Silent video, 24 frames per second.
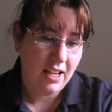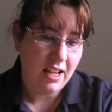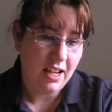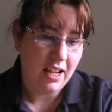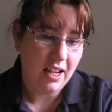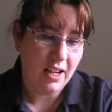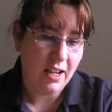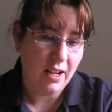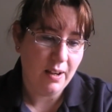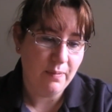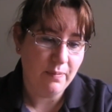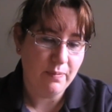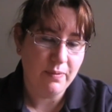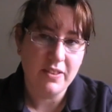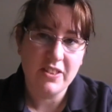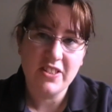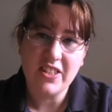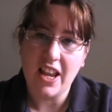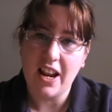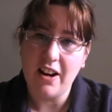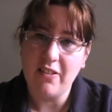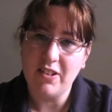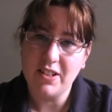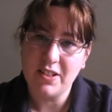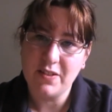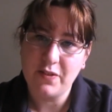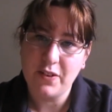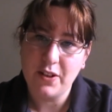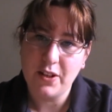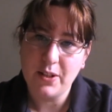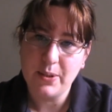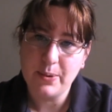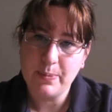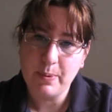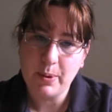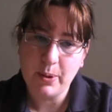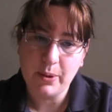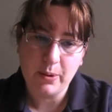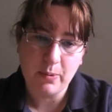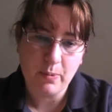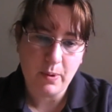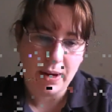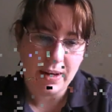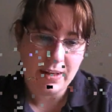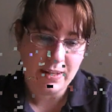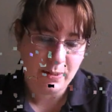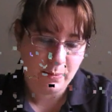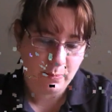Sarah's first book, The
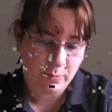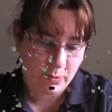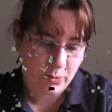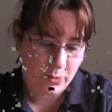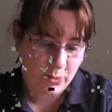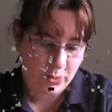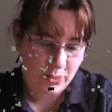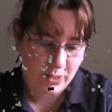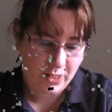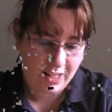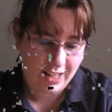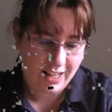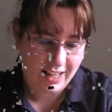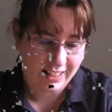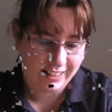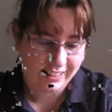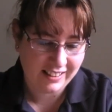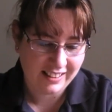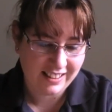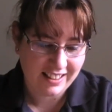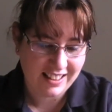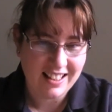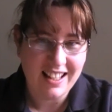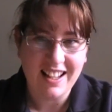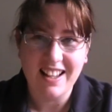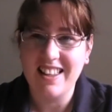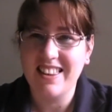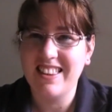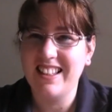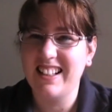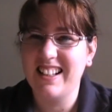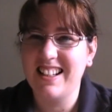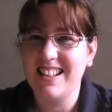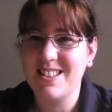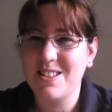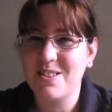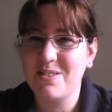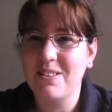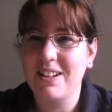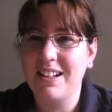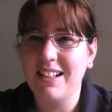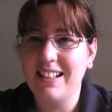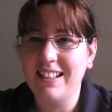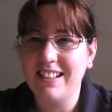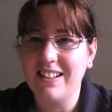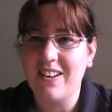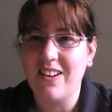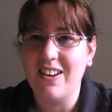Weight of Water, and I think it's
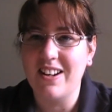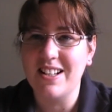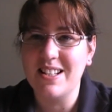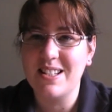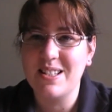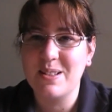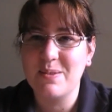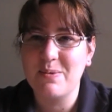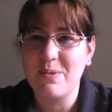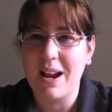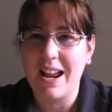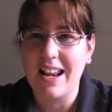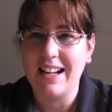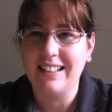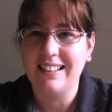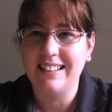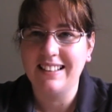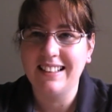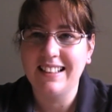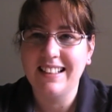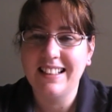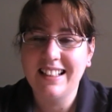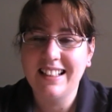really nice when